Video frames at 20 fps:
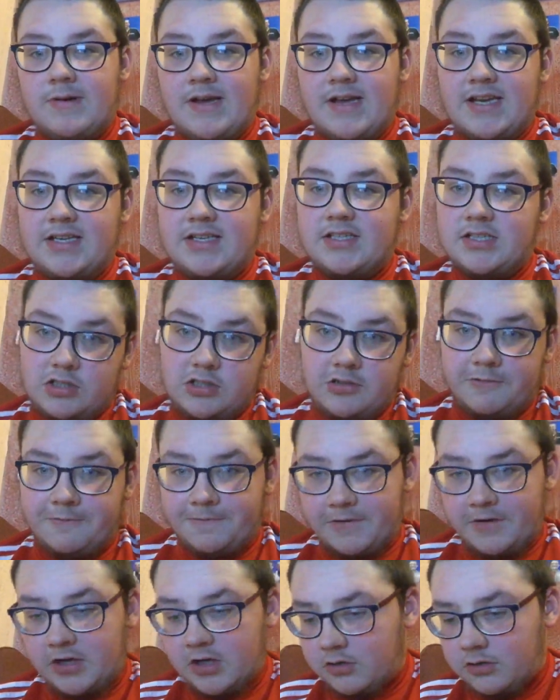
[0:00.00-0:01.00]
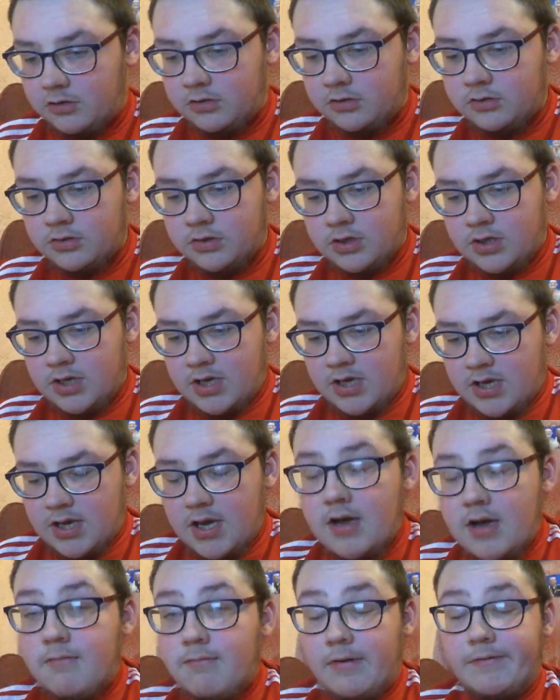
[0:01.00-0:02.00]
that stuff, you know,
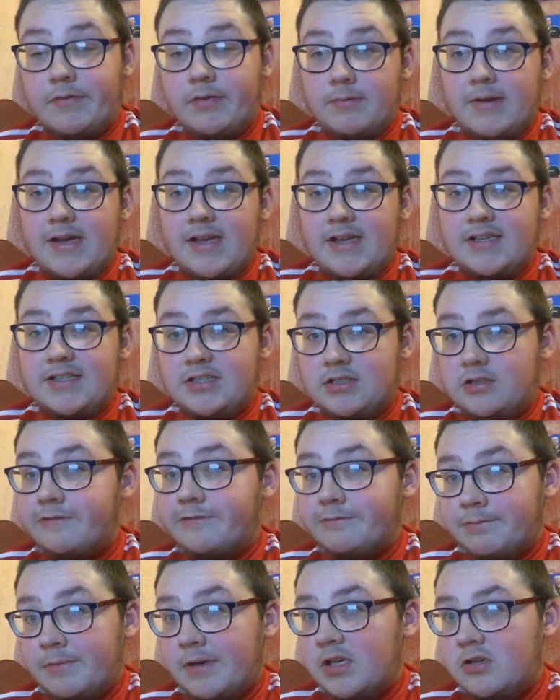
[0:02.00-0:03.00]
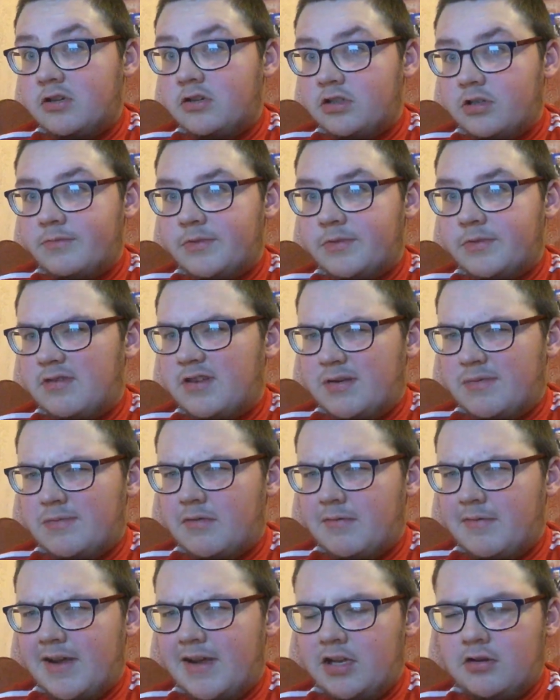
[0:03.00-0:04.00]
with the way that stuff's been going on between
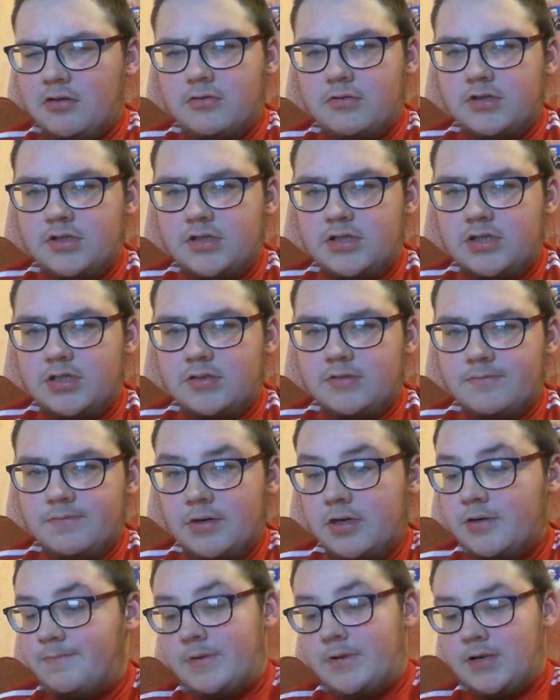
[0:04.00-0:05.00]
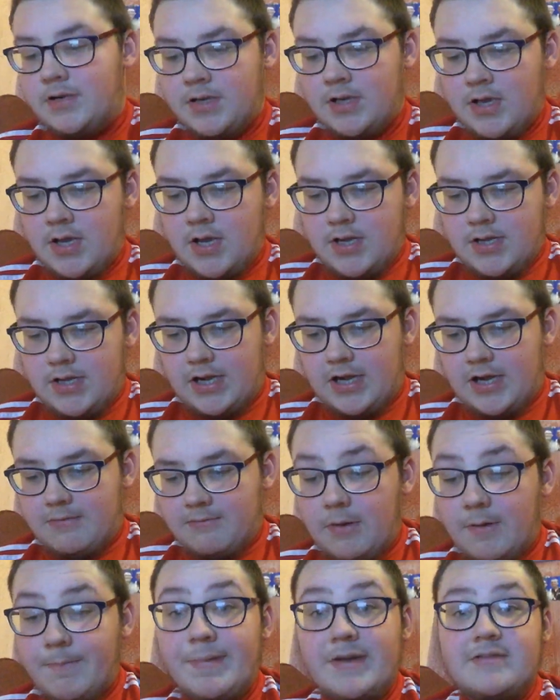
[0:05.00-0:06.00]
Mourinho and Pogba.
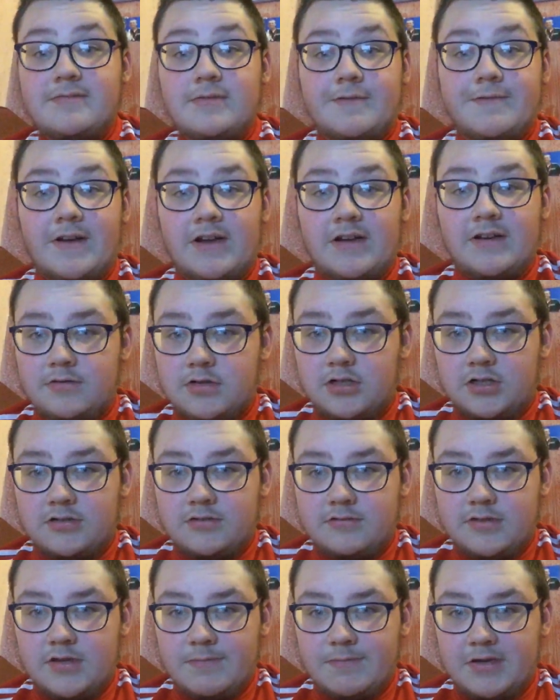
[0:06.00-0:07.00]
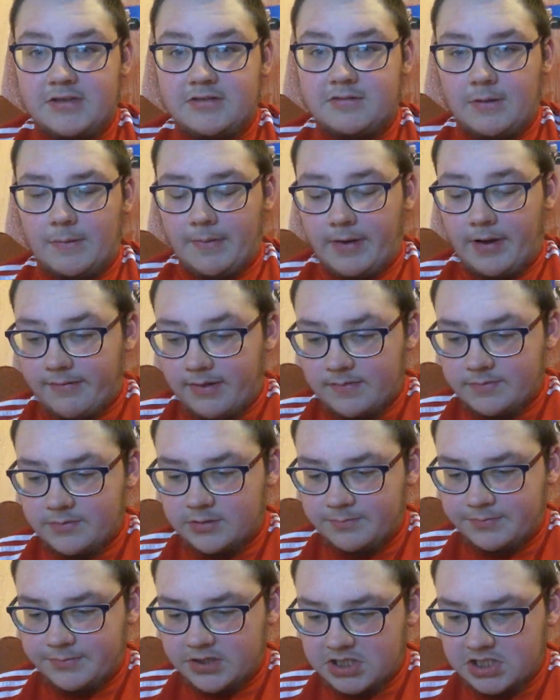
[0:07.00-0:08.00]
Rob Beswick, thanks for joining the stream. Please talk like much
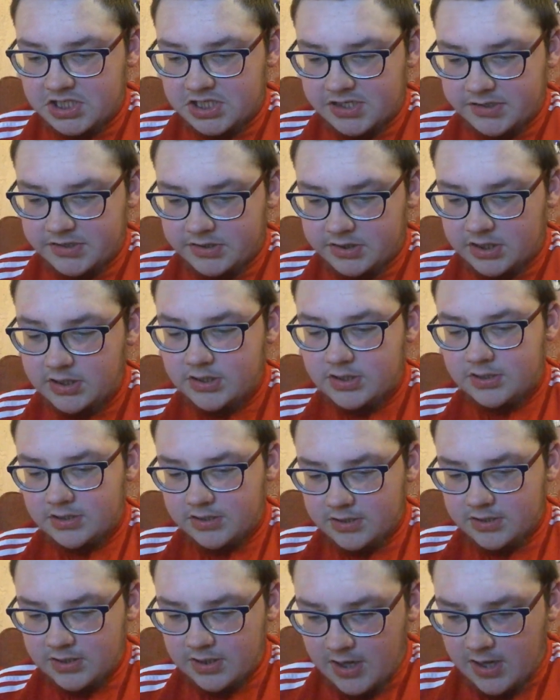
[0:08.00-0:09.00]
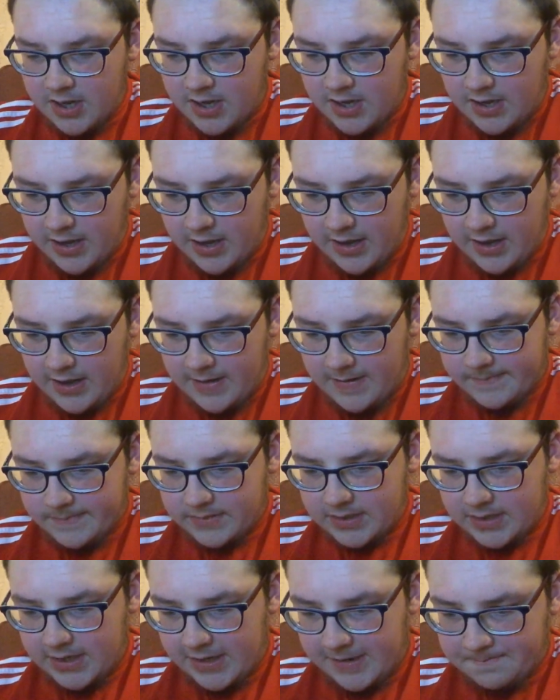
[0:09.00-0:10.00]
appreciated.
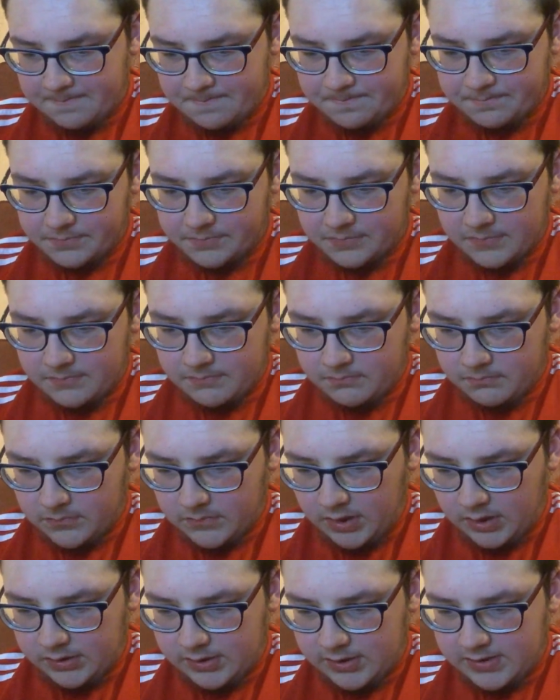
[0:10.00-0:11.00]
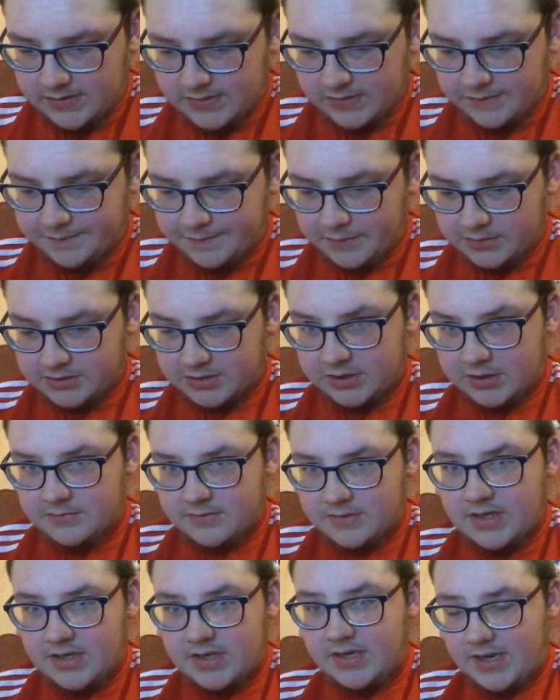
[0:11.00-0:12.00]
And he says, force to
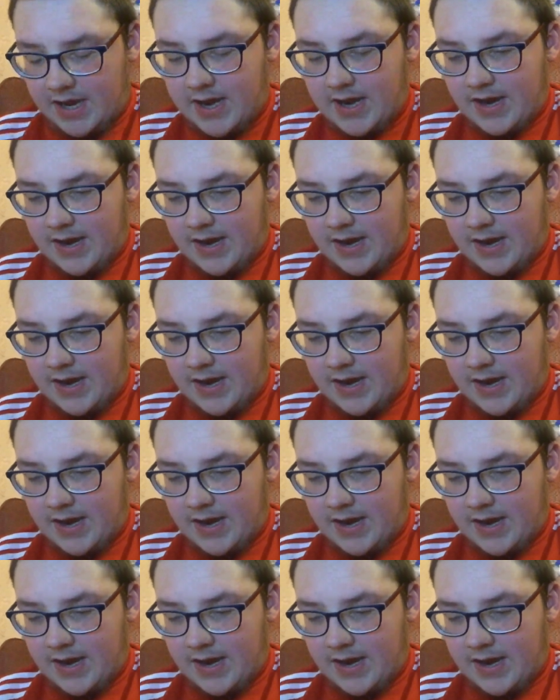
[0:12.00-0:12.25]
use it. Yeah.